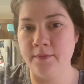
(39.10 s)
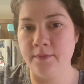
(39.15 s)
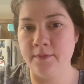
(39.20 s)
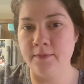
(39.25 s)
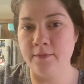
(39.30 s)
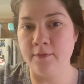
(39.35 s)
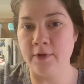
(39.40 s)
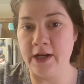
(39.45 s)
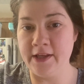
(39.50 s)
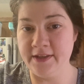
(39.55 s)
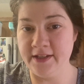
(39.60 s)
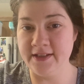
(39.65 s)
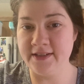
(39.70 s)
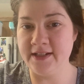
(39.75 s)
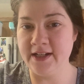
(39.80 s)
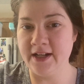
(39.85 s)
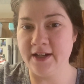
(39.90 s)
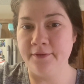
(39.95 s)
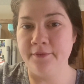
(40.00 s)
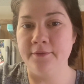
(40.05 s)
write this
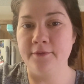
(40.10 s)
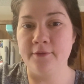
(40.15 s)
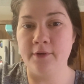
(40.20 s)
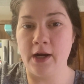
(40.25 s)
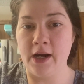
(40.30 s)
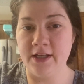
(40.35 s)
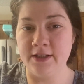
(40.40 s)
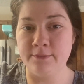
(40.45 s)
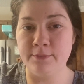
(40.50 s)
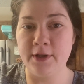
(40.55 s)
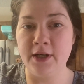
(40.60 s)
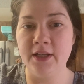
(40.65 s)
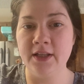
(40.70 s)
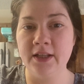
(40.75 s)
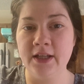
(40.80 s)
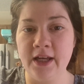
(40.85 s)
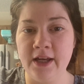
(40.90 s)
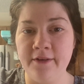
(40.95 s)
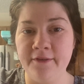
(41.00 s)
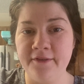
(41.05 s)
down, raspberry
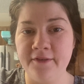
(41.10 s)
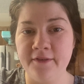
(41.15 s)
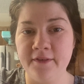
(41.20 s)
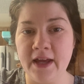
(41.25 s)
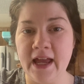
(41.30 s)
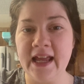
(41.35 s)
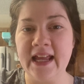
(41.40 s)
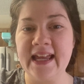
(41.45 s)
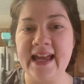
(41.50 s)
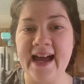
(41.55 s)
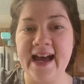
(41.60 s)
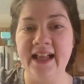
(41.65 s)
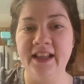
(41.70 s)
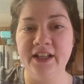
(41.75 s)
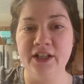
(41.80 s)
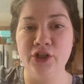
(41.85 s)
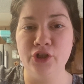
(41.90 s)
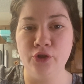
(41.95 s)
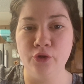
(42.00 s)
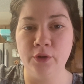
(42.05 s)
leaf and
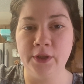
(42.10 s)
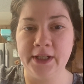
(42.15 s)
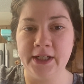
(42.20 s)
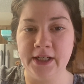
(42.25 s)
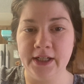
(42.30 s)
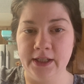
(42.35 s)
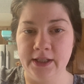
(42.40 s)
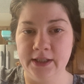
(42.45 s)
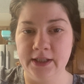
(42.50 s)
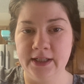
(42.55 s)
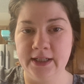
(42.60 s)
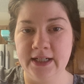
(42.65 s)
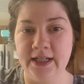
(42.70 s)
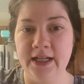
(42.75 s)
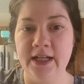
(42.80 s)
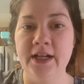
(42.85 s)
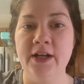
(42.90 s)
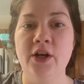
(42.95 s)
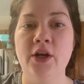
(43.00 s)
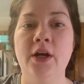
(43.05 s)
calendula.
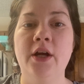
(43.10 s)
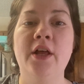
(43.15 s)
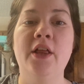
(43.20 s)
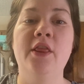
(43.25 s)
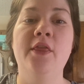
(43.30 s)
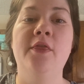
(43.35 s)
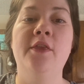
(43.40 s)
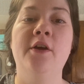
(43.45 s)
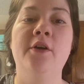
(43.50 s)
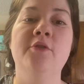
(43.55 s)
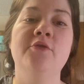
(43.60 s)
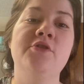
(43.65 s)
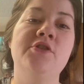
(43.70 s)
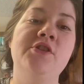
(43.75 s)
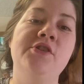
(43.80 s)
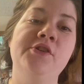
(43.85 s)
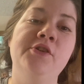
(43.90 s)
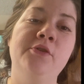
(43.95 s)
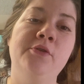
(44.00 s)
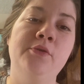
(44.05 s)
Those
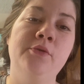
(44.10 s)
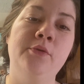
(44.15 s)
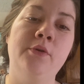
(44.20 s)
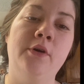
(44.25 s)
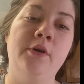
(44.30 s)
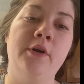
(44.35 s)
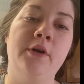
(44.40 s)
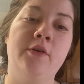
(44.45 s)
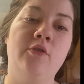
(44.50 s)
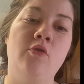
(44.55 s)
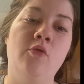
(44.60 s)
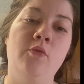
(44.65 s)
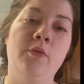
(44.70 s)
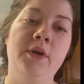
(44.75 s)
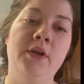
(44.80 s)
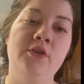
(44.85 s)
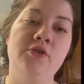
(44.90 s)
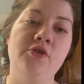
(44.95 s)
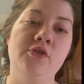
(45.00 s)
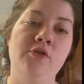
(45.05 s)
two are
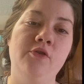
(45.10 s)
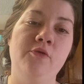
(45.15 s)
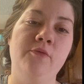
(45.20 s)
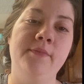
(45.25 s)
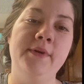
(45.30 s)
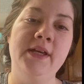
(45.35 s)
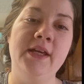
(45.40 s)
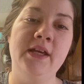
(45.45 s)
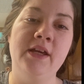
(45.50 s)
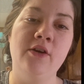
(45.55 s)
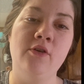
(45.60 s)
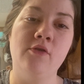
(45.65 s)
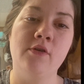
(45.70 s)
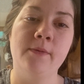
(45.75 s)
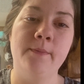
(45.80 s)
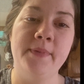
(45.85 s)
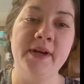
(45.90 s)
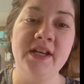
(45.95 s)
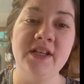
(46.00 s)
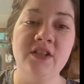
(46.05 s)
going to be your
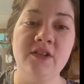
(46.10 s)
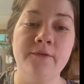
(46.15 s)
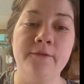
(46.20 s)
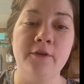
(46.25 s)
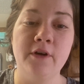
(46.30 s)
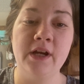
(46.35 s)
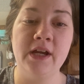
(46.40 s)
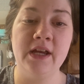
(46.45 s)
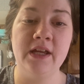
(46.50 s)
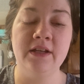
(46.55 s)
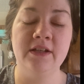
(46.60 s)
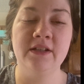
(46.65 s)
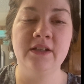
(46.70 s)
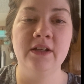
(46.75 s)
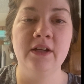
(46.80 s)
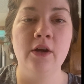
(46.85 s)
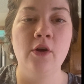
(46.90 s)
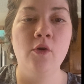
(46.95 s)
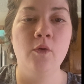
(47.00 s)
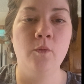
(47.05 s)
best friend
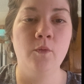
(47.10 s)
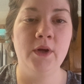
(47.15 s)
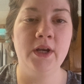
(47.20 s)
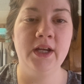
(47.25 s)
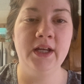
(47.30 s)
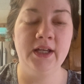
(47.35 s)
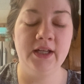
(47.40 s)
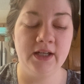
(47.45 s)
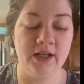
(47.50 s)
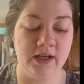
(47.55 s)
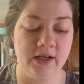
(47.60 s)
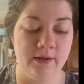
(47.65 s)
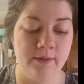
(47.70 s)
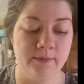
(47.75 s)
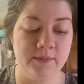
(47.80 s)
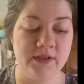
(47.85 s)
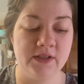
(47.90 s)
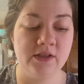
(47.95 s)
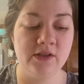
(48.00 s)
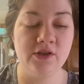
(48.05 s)
when it
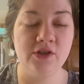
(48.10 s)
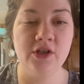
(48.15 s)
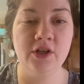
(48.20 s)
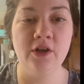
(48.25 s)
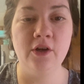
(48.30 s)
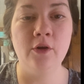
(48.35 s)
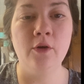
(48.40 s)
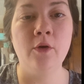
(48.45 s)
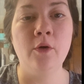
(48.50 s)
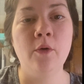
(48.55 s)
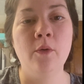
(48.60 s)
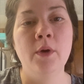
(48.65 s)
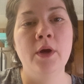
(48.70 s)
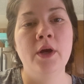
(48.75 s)
comes to